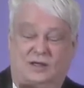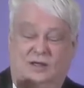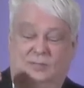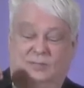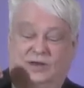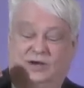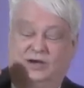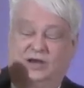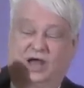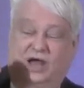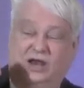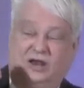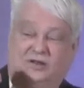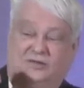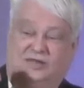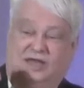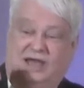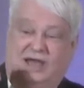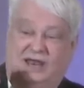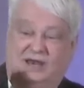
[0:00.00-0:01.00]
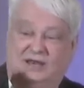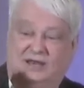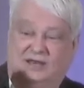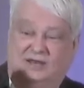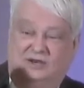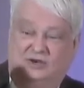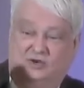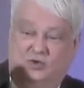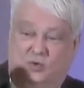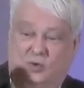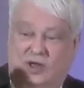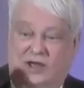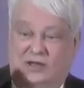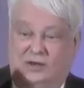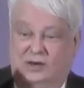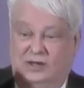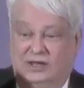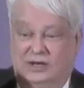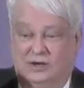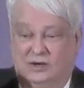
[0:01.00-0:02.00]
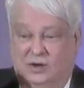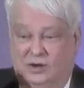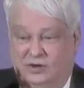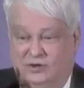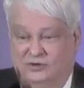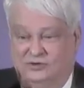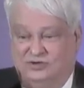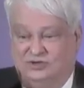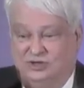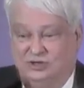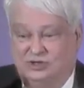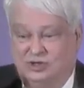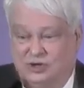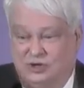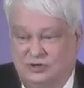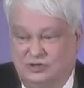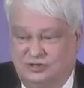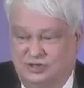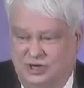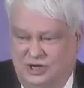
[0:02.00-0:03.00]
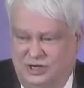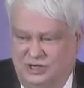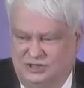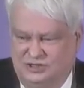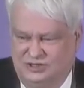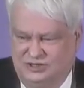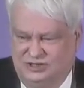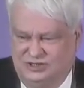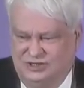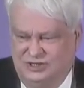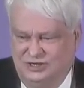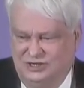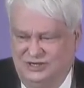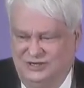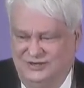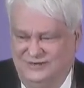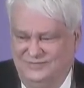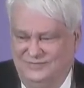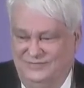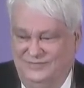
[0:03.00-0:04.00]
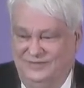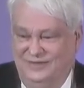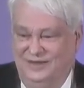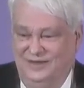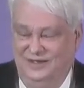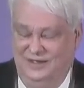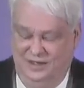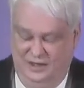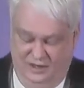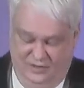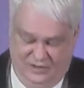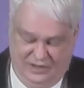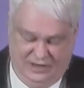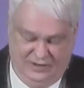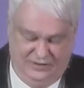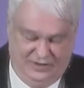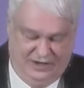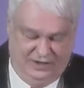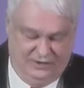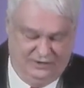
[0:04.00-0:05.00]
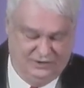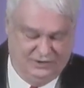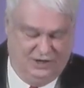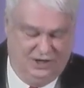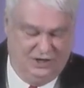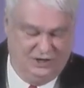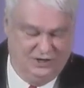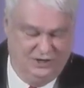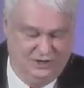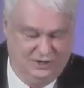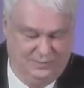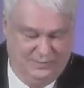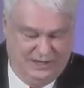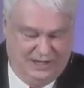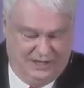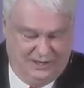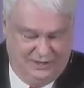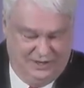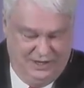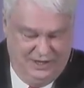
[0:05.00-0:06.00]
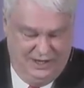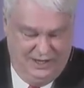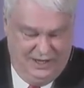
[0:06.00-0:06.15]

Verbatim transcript: but none of that directly includes the church age, you see, that, that they're talking about.